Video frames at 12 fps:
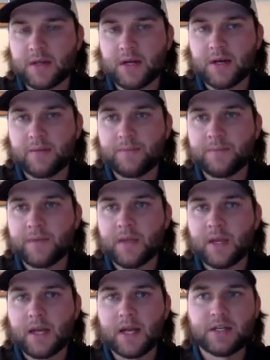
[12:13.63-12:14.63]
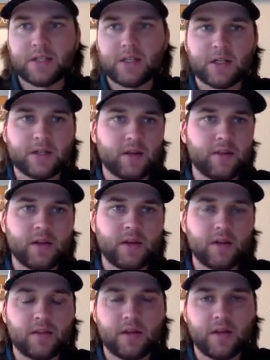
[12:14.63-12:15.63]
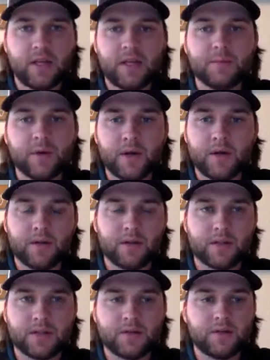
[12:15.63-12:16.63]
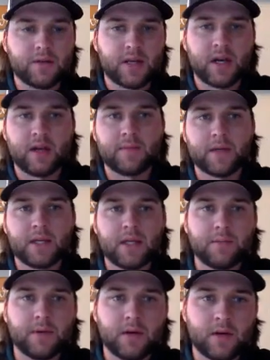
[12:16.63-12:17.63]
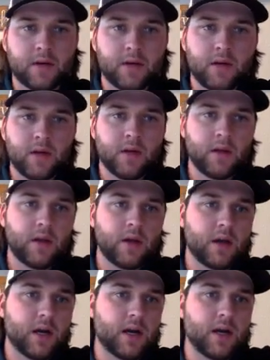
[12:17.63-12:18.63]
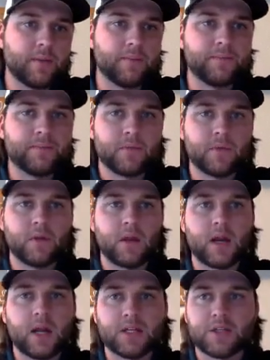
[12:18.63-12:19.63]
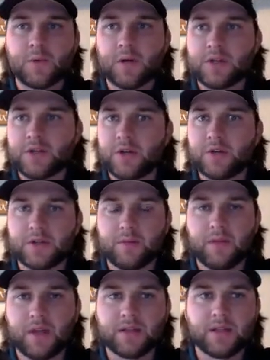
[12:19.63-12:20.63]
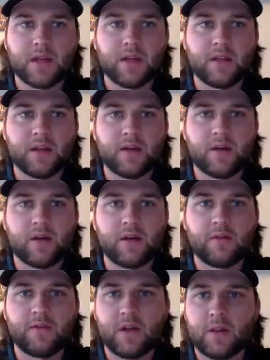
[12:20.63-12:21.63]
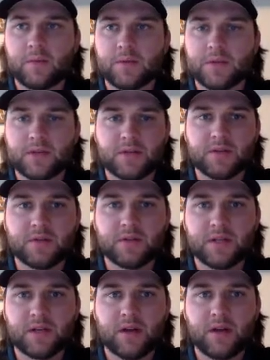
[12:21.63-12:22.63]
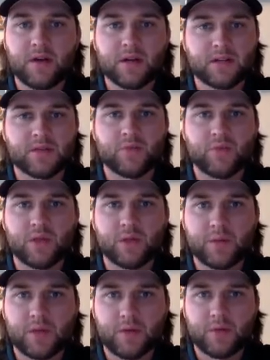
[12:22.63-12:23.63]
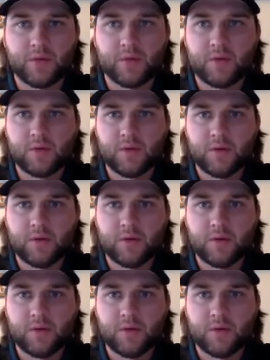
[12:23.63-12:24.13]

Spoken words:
And I just clicked on the ebook, the Student Dynamic ebook. And I just want to show you some things that are available to students in here, because it's really, really cool.